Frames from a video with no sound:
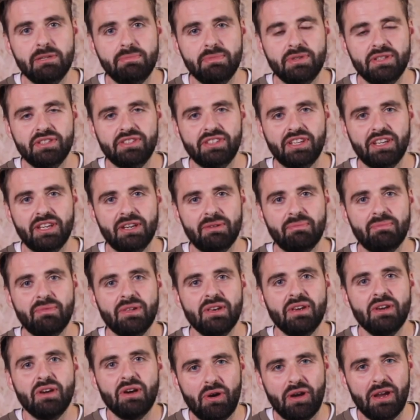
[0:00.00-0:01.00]
Museum,
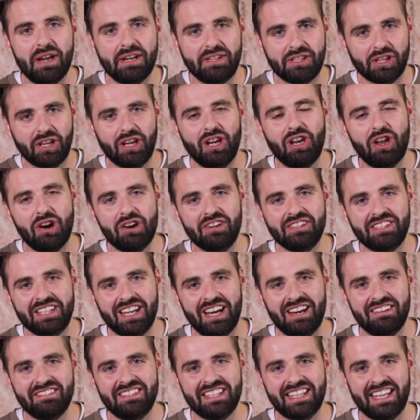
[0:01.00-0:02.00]
it took a long
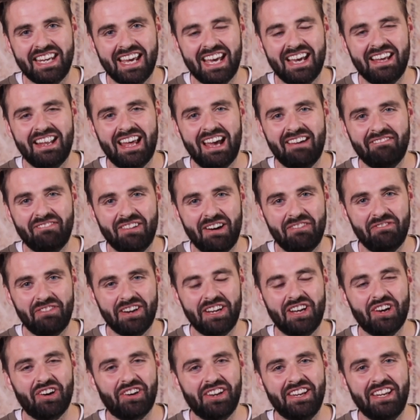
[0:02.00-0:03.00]
time to get, and when we
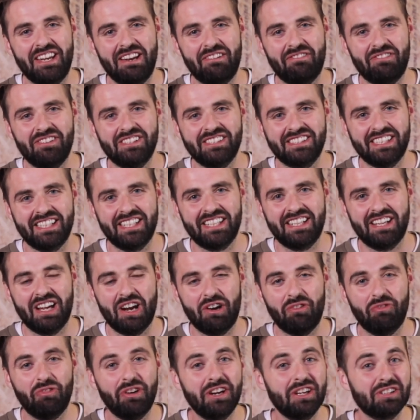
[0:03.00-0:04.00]
got it, it was in a
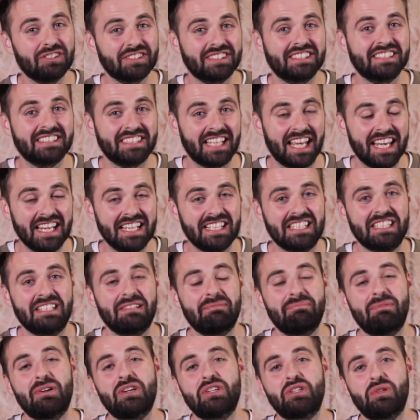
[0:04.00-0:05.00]
real state,
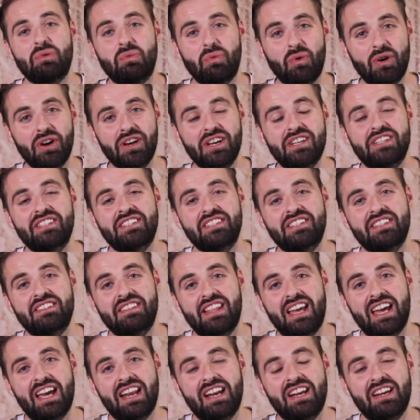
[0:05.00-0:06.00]
much worse
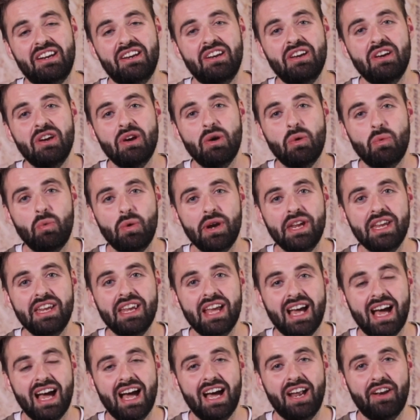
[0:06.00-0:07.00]
than we
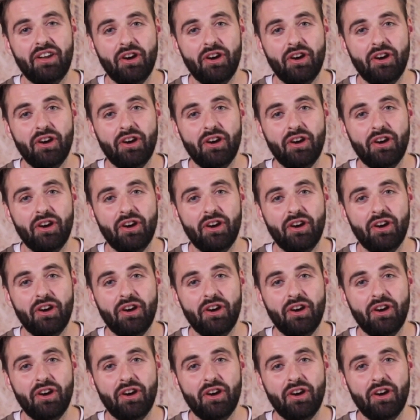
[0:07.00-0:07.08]
had